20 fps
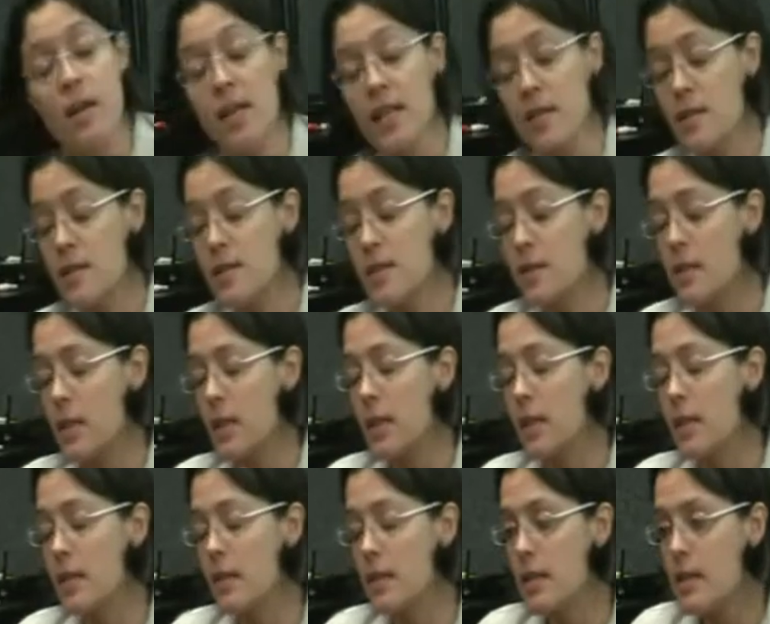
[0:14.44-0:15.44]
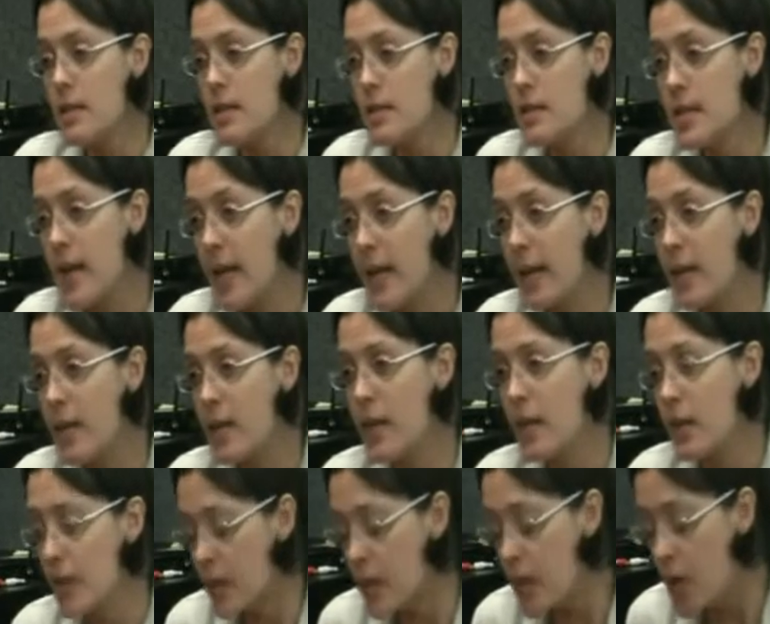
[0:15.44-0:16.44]
but Sen
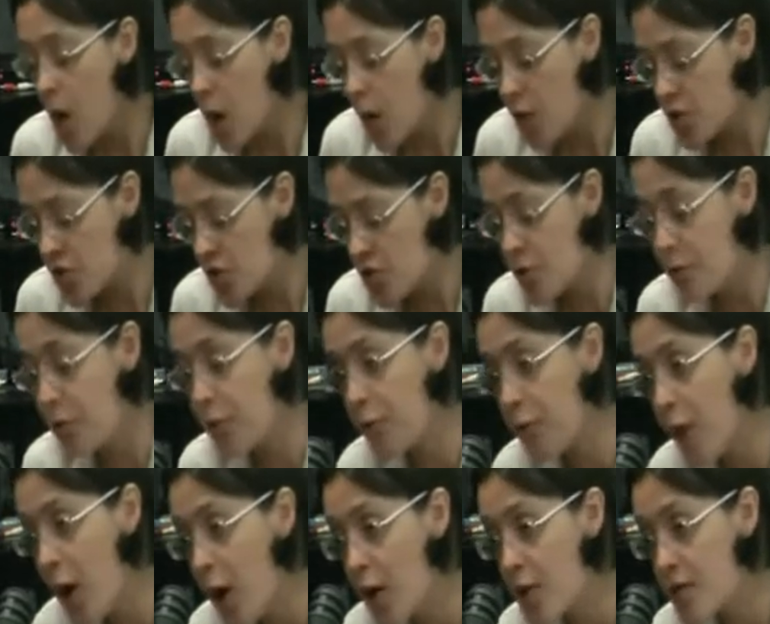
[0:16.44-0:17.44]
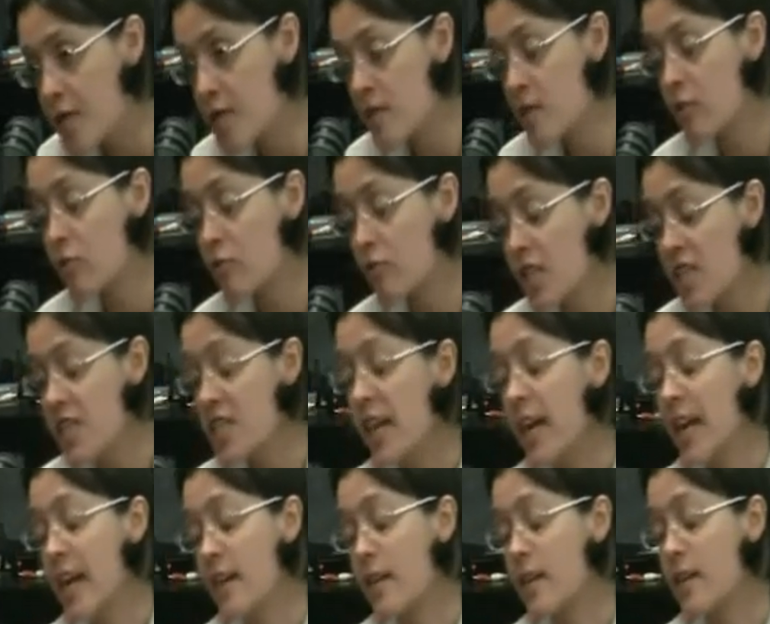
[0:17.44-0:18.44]
launched the first
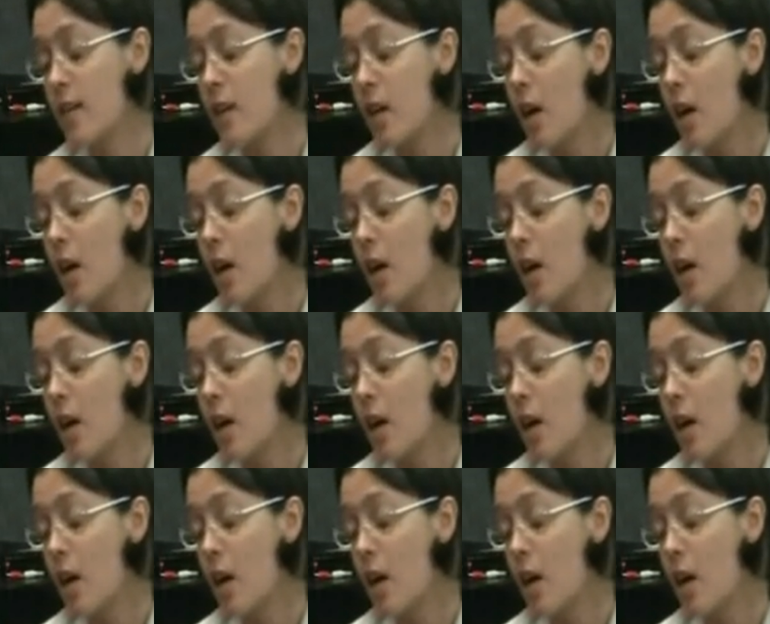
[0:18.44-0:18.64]
critique